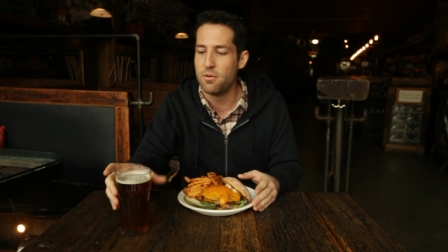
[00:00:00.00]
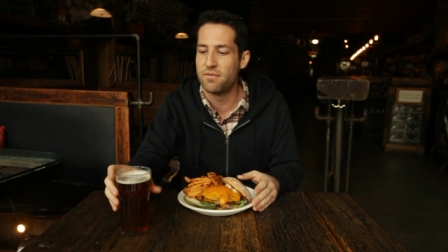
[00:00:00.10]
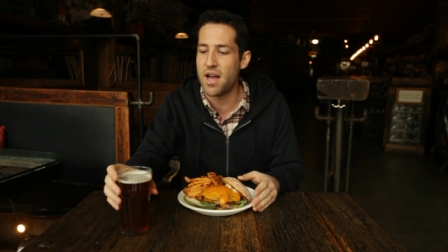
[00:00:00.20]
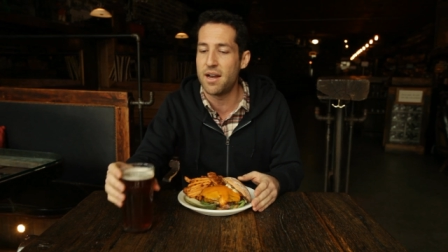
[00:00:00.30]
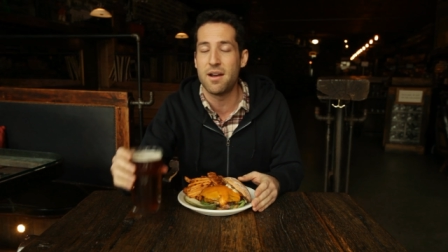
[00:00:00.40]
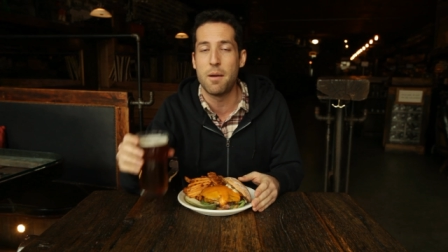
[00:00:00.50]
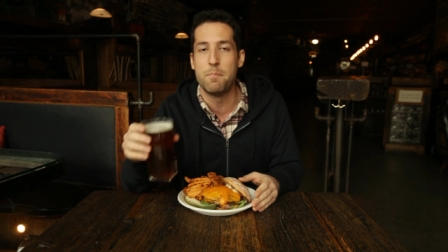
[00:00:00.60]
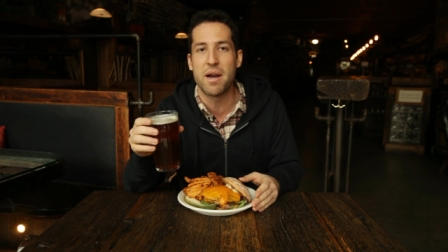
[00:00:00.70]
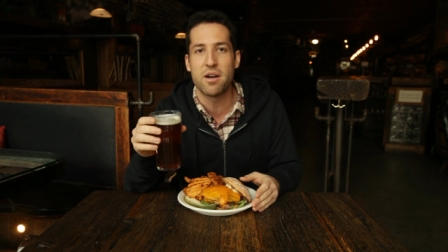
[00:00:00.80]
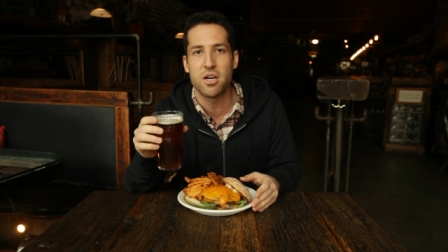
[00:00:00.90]
We've got a
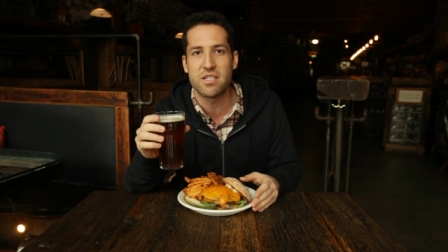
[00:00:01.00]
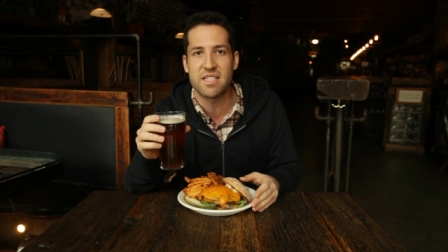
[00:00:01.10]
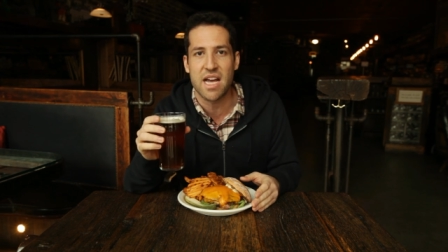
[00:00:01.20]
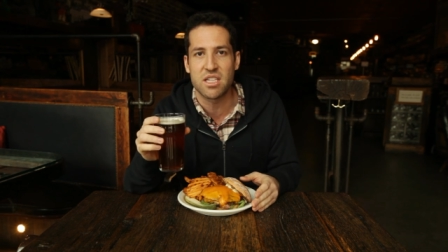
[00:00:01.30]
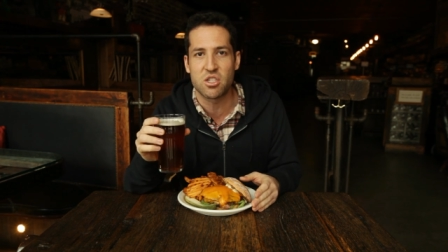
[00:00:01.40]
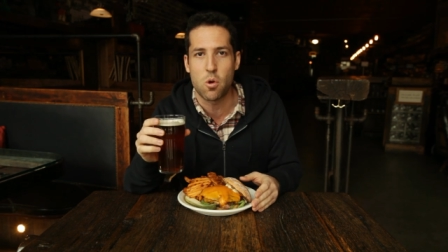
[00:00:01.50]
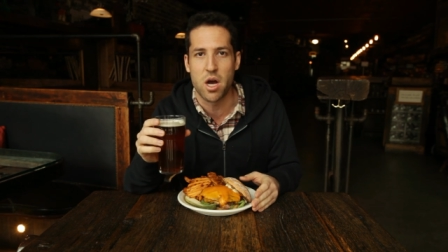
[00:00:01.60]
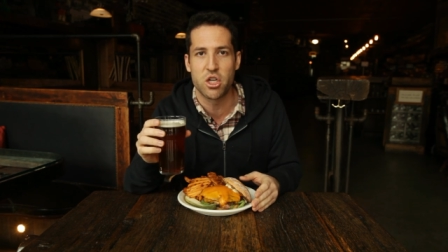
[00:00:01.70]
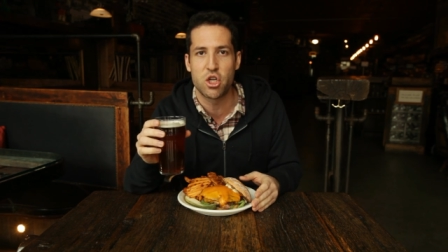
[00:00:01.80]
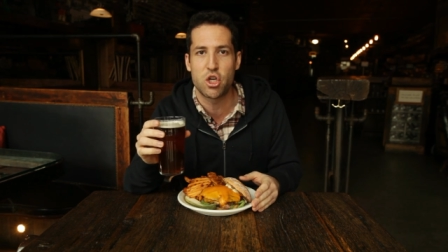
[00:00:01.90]
barrier
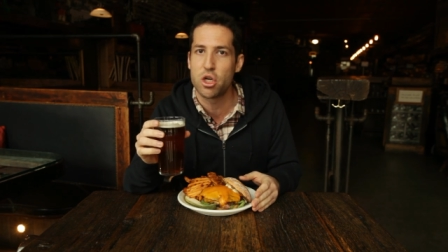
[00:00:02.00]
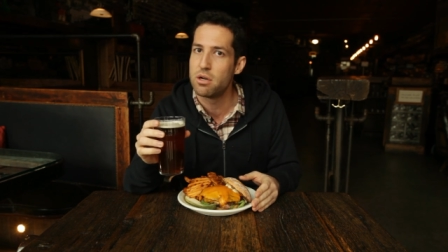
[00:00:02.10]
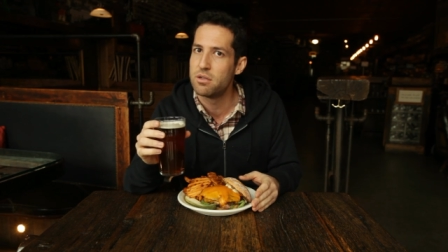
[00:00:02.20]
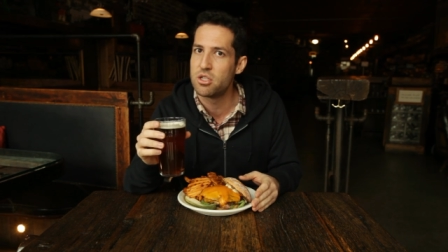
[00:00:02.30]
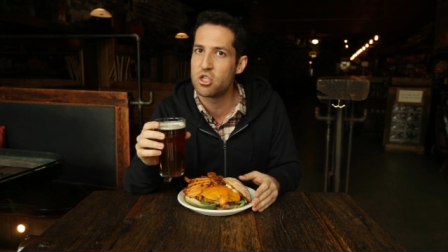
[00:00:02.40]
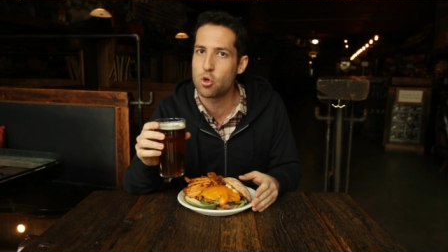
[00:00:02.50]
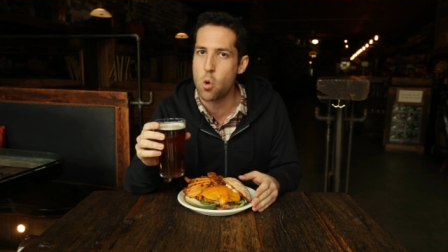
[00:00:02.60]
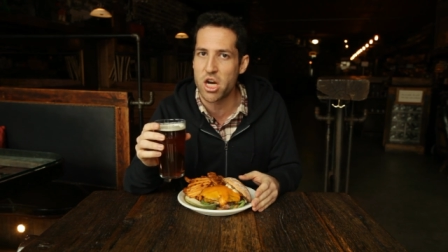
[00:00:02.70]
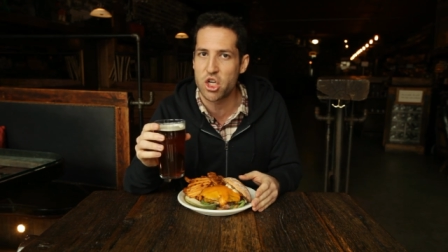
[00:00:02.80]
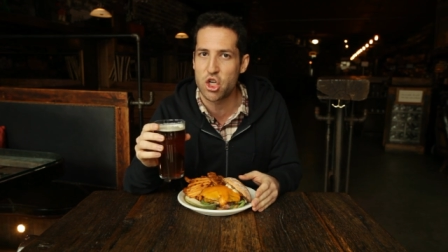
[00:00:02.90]
Sasquatch,
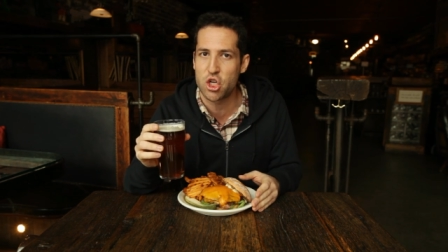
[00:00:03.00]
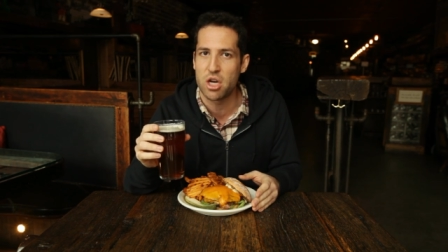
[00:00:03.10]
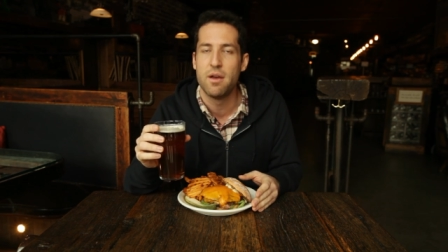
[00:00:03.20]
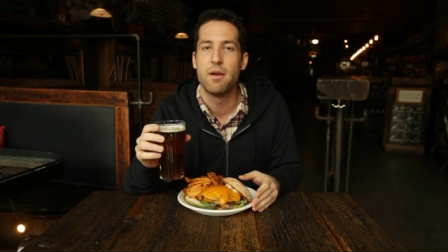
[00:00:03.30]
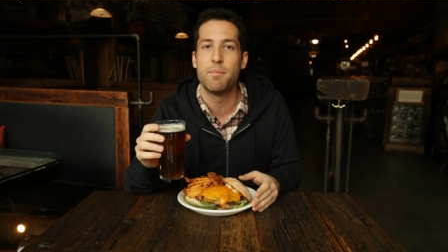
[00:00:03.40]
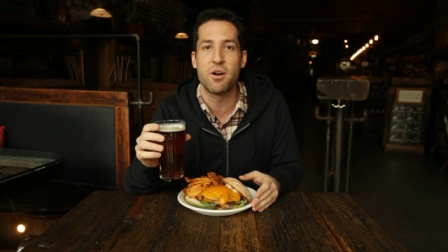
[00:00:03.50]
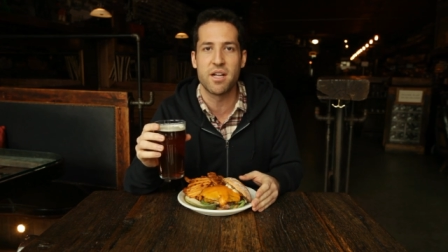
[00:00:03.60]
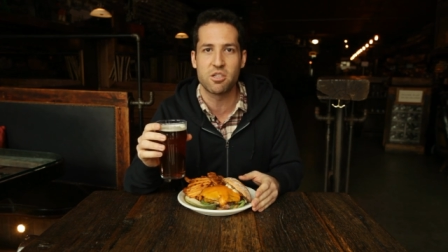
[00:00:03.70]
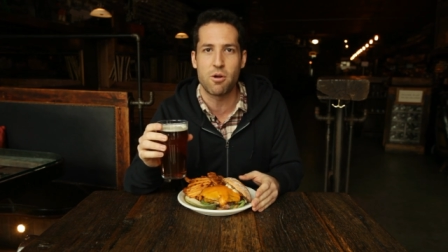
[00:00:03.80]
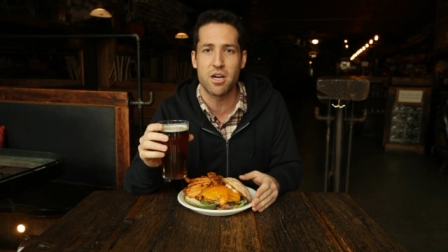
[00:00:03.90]
squash,
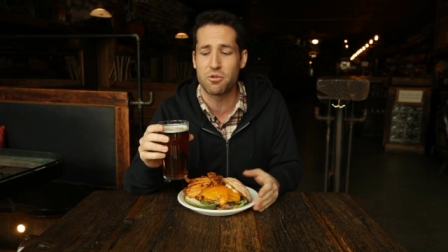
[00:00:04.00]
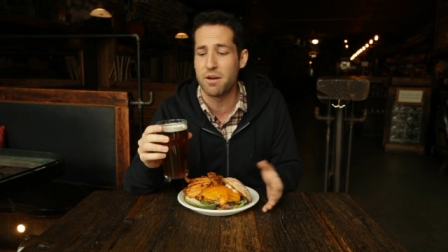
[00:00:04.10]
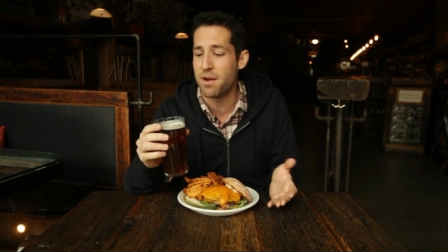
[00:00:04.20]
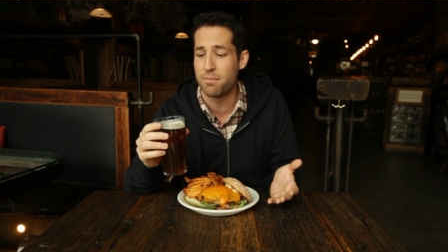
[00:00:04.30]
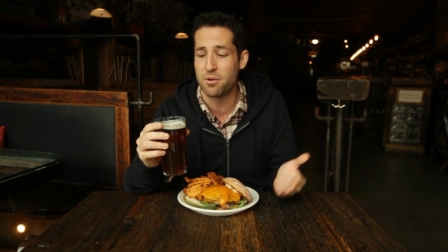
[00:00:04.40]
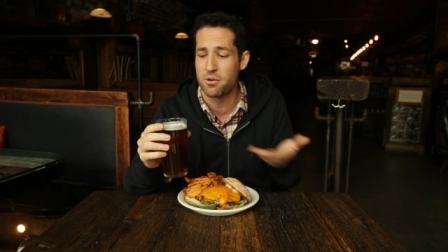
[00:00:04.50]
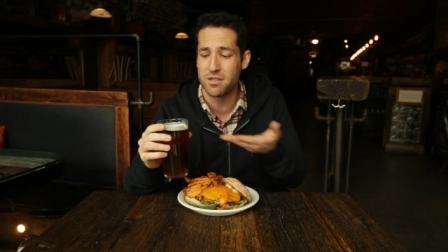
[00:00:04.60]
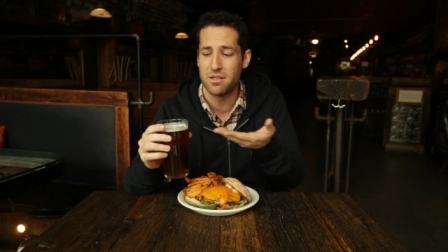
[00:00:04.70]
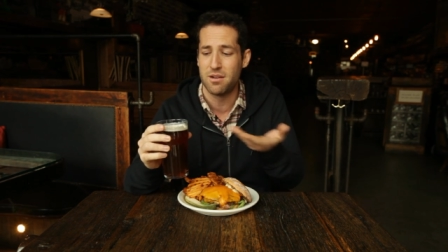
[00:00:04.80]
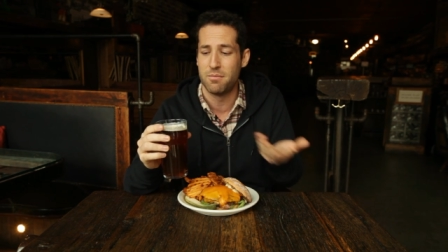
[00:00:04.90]
butternut squash, green
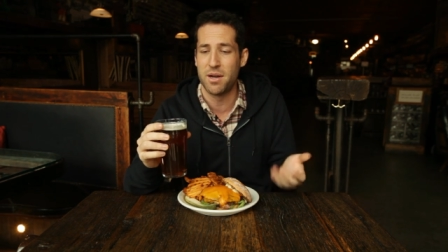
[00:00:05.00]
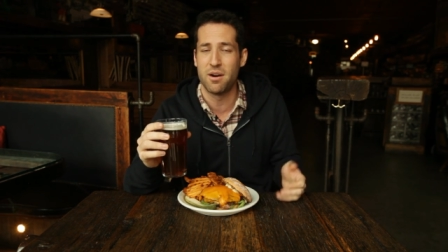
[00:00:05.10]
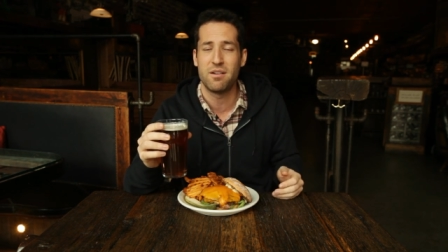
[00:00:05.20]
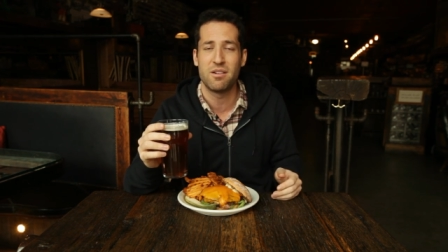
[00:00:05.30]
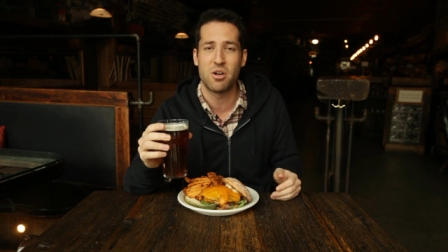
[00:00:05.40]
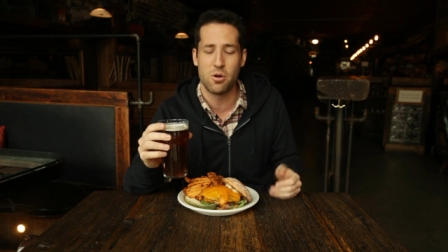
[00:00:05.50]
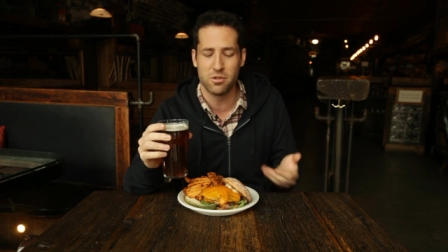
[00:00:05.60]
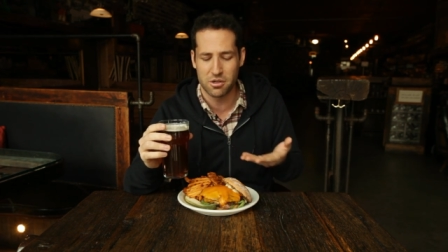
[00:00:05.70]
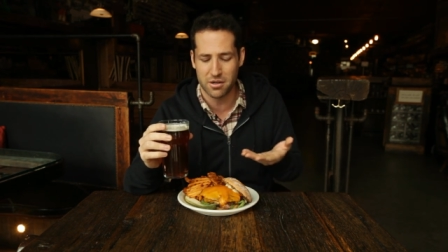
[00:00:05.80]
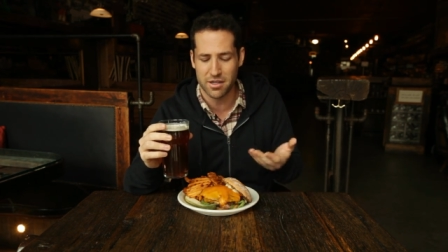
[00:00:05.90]
peppercorns, beer,
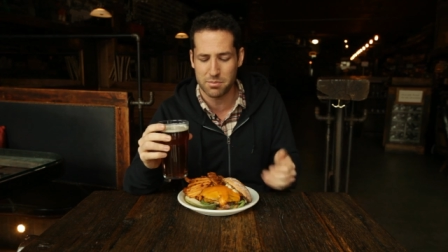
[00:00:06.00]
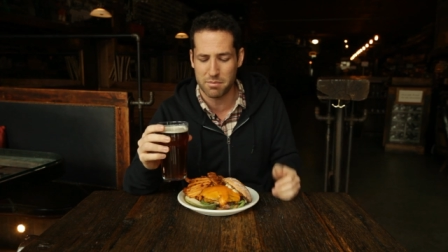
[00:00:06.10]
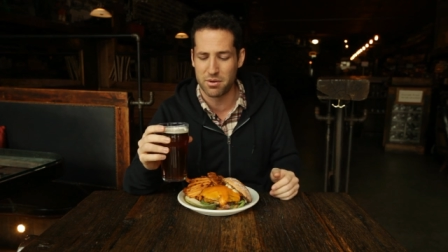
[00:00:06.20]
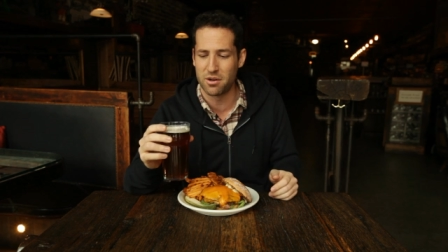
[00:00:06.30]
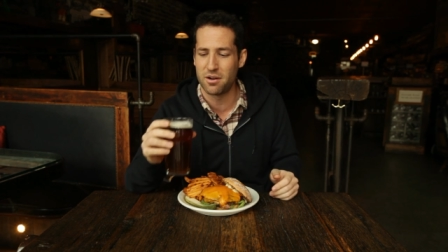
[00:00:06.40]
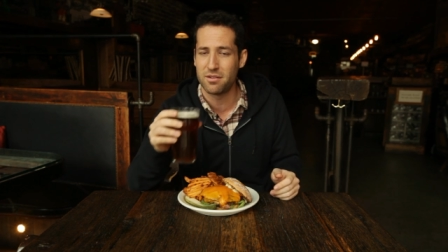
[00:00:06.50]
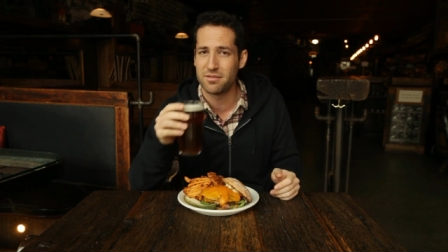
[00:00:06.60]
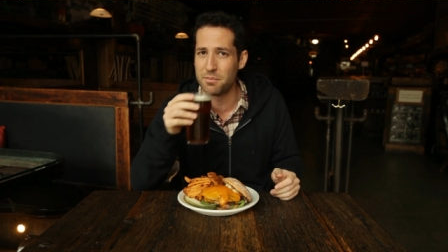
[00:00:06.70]
cold, crisp, burger.